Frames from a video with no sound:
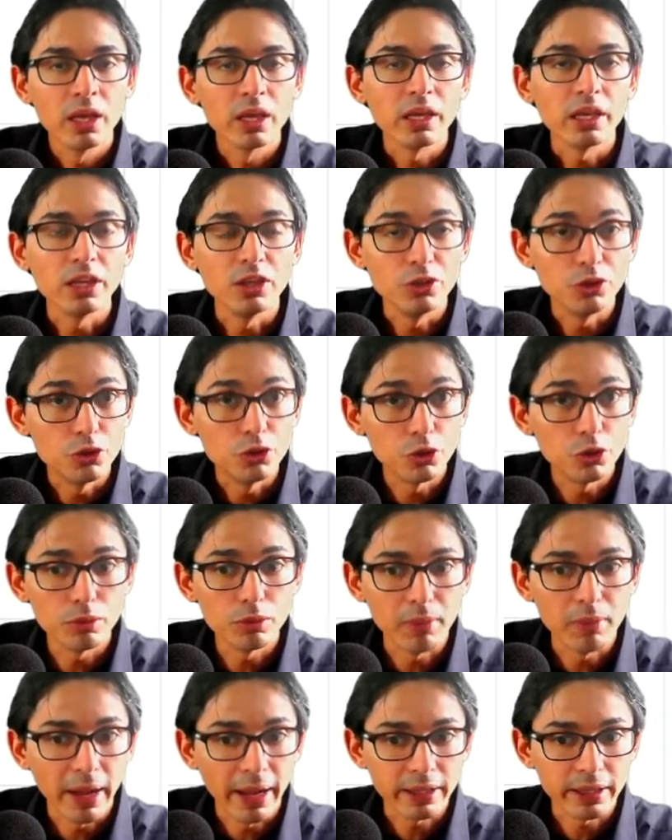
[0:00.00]
In your
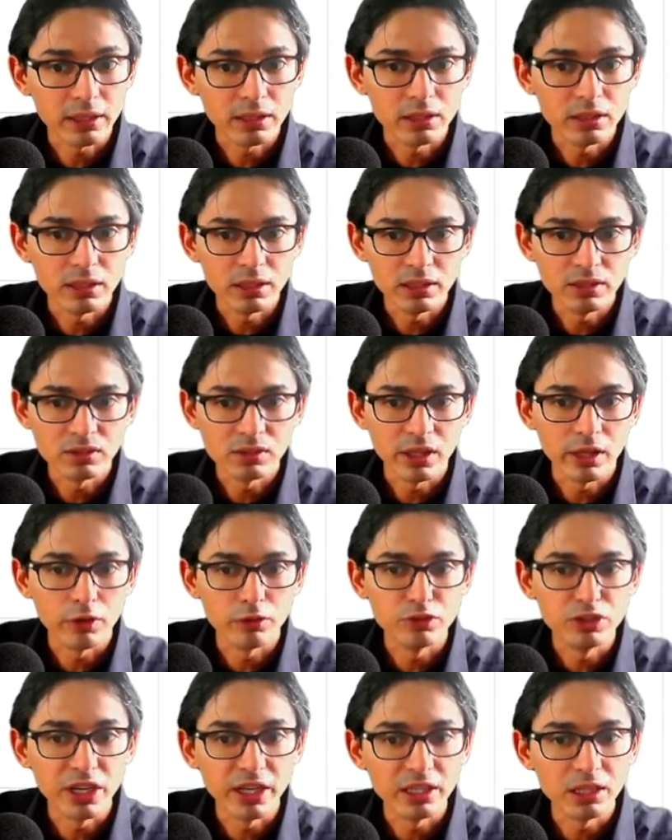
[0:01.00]
Mac, instead of
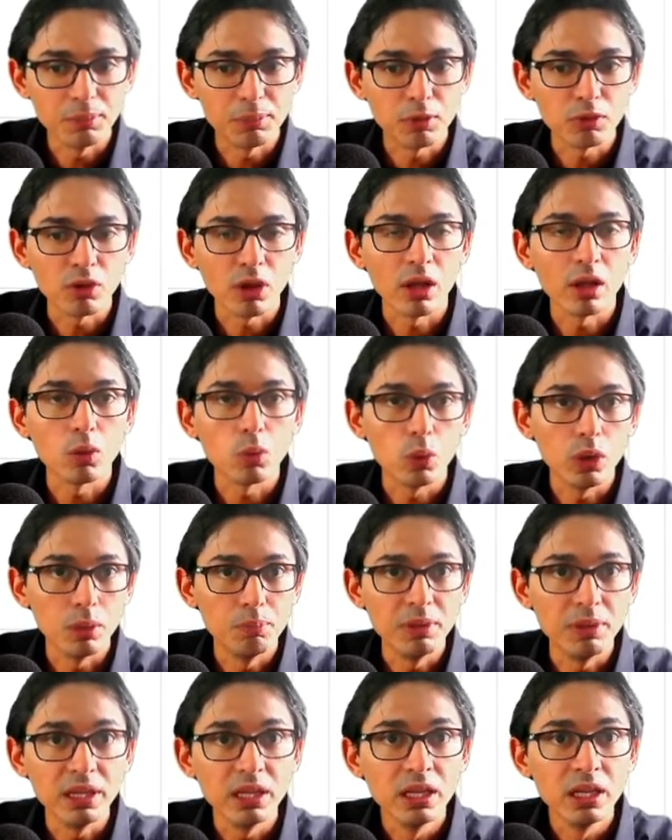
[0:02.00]
jdposada, will
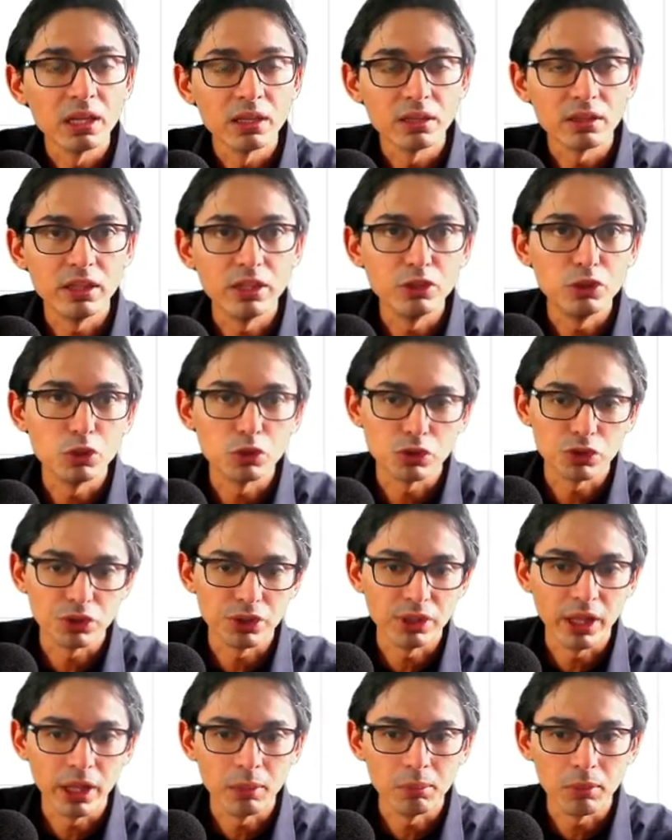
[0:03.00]
be the
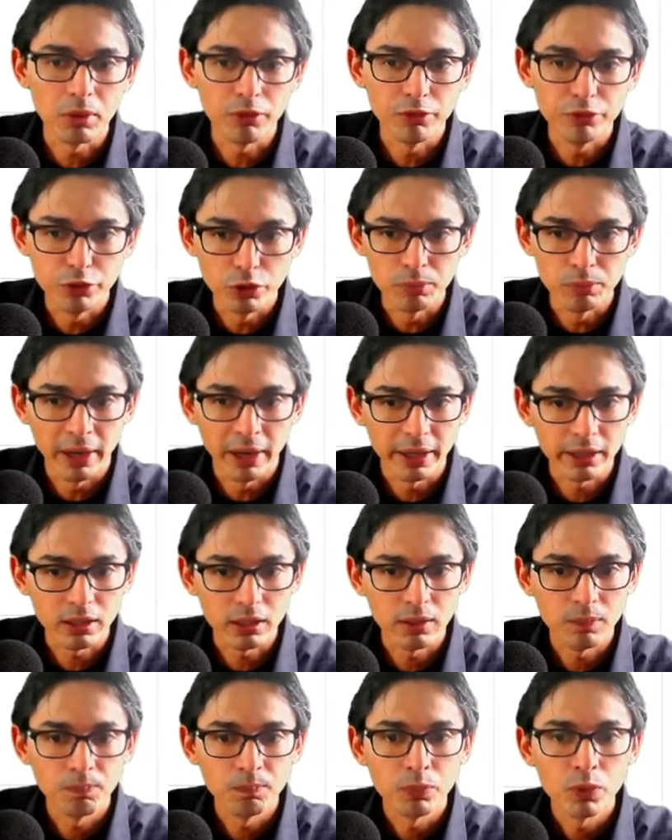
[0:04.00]
username of your Mac.
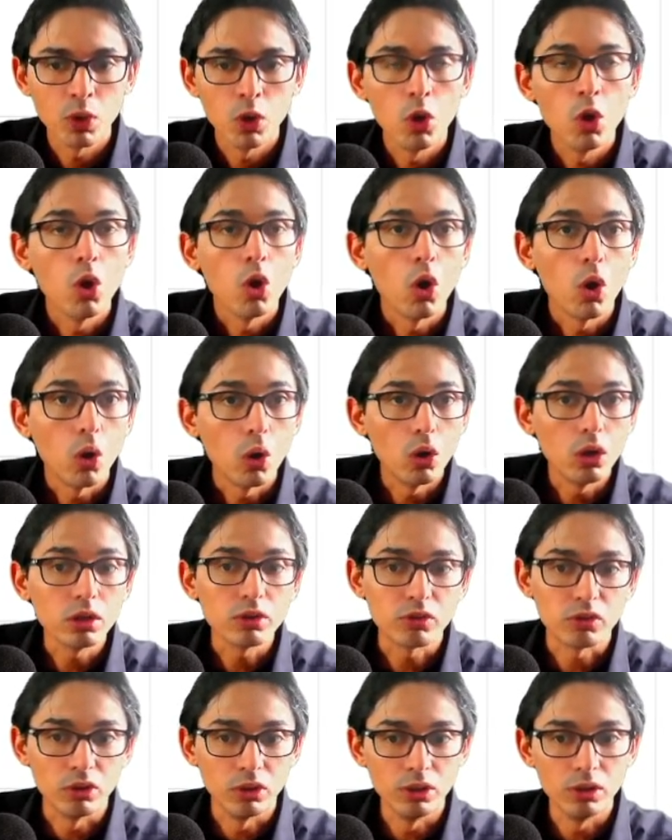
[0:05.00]

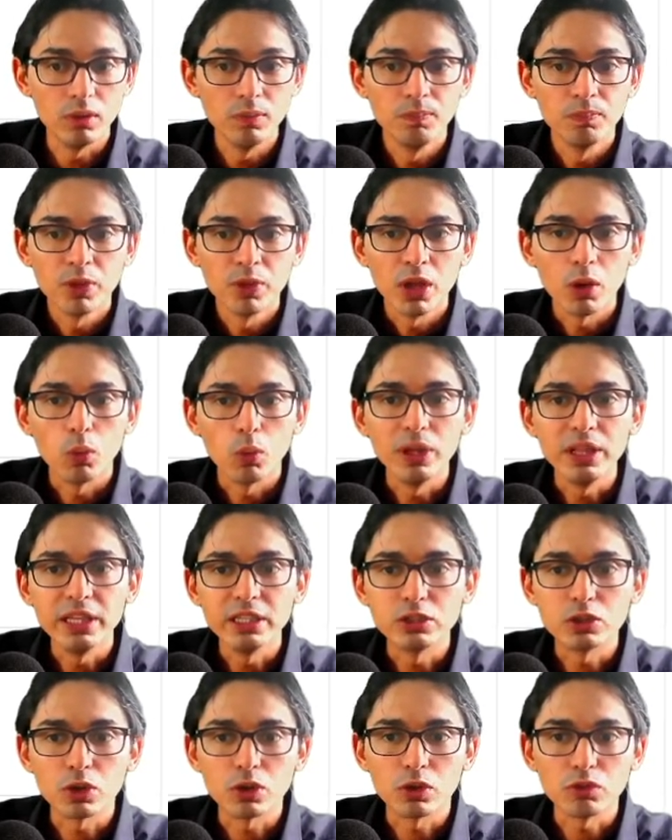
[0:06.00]
Also, we need
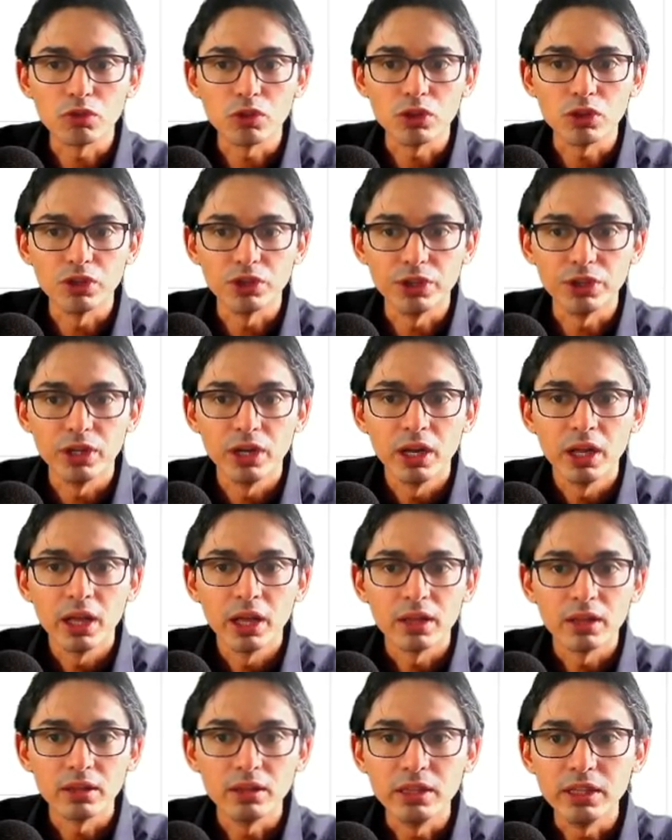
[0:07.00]
to consider
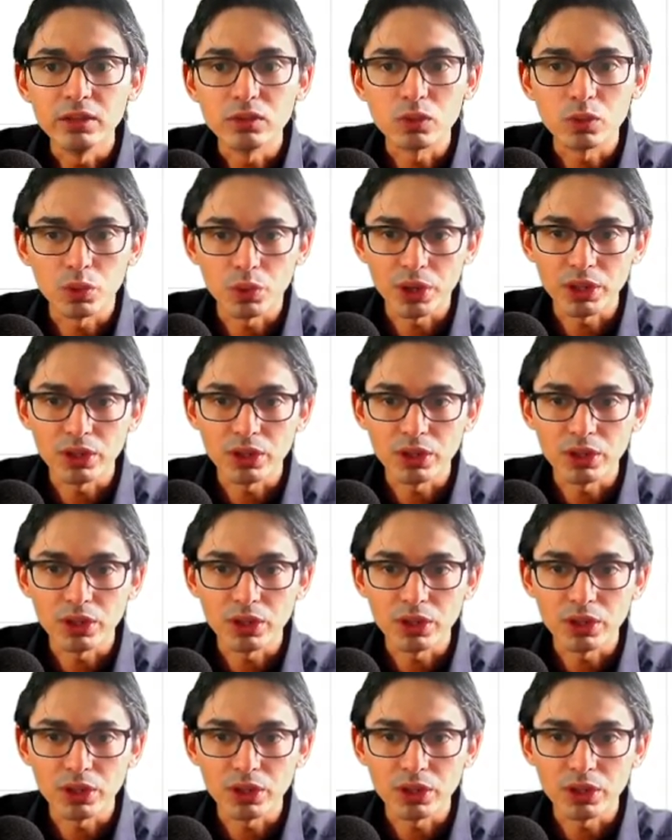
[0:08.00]
this current